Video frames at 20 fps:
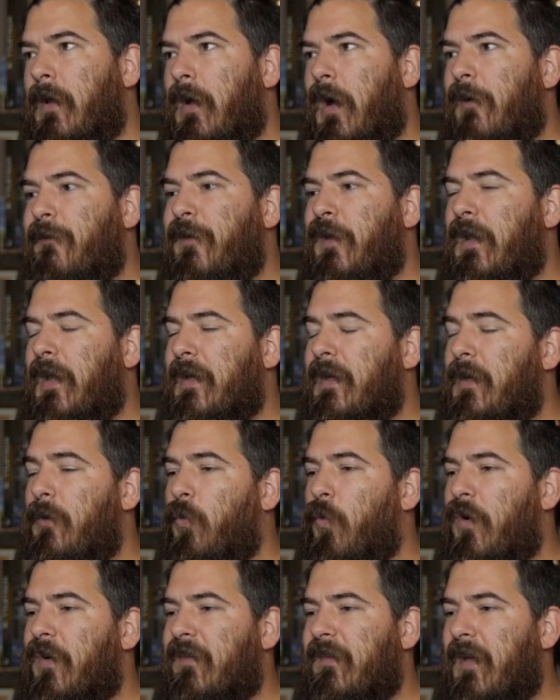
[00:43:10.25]
I feel like he
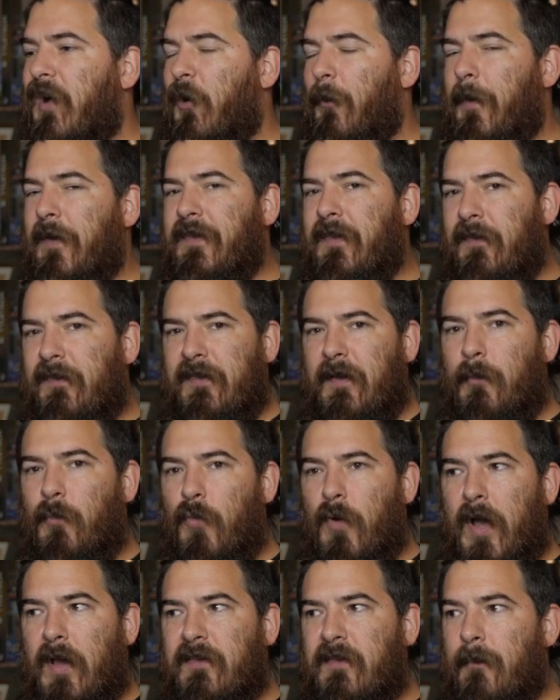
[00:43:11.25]
wants to help us in some
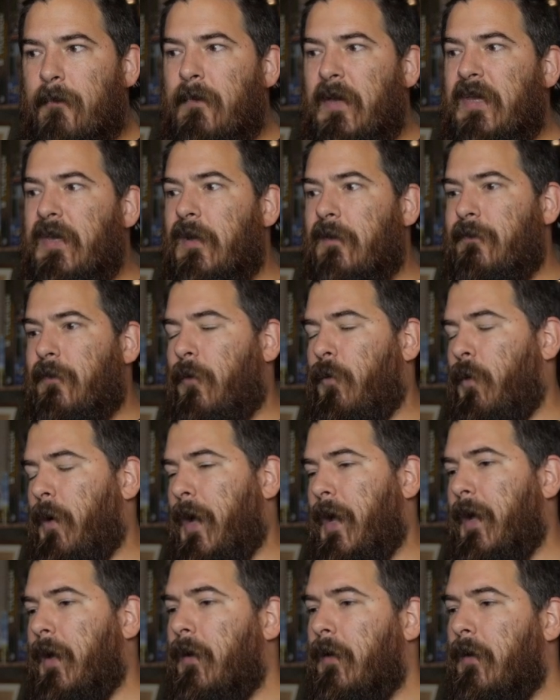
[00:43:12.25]
way, some meaningful way,